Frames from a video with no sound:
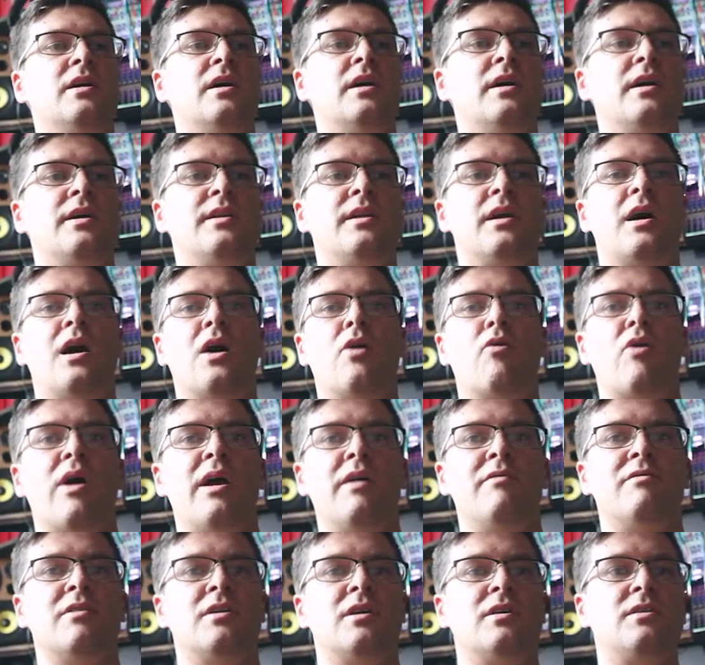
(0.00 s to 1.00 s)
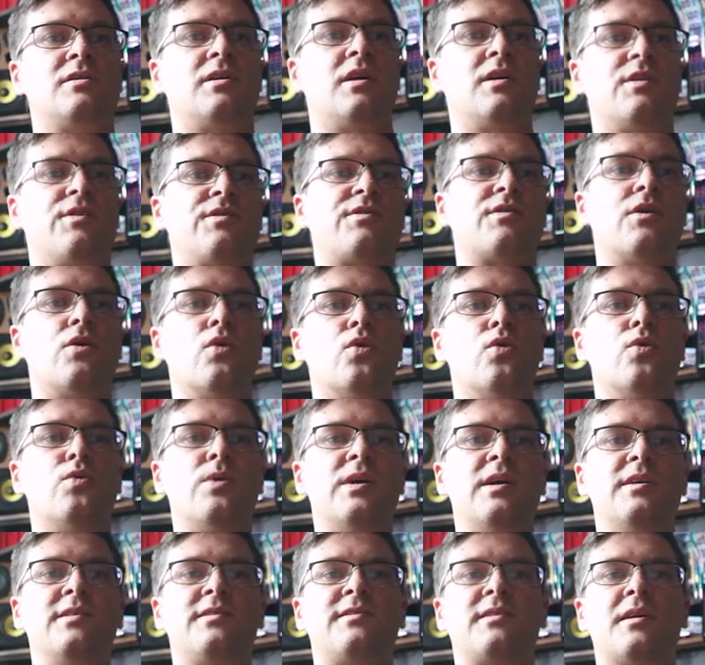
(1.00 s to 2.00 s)
And however, there's
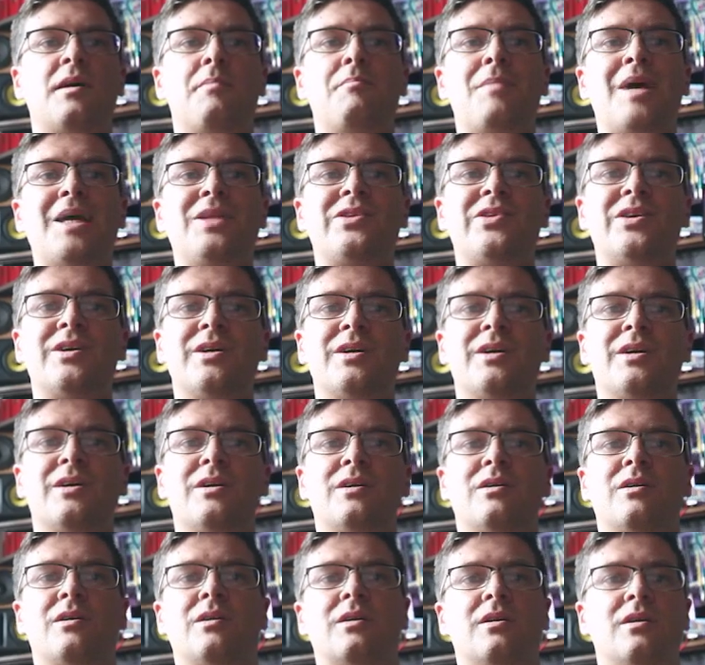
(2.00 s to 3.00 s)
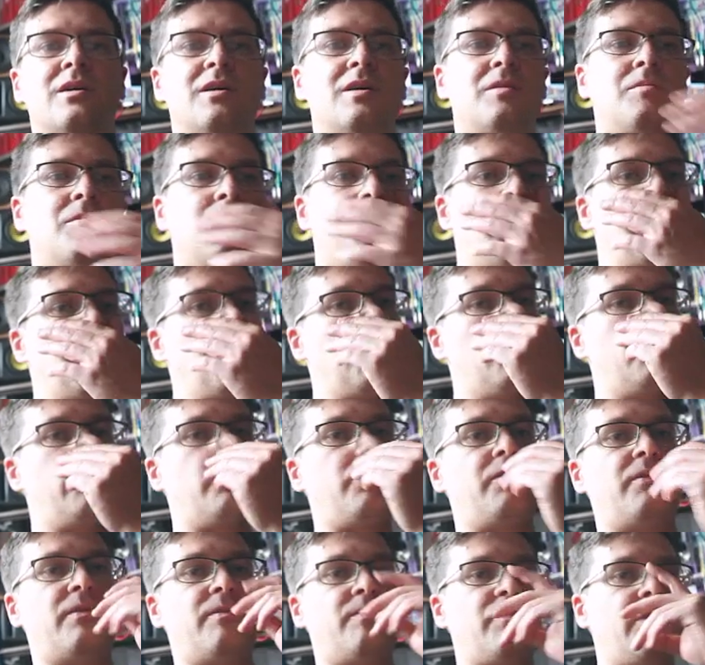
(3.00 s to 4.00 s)
always a matter um,
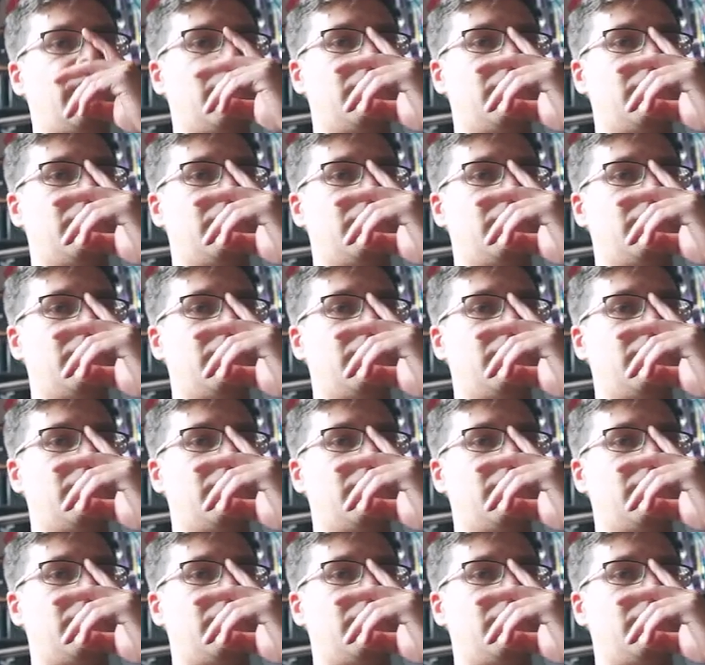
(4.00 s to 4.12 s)
of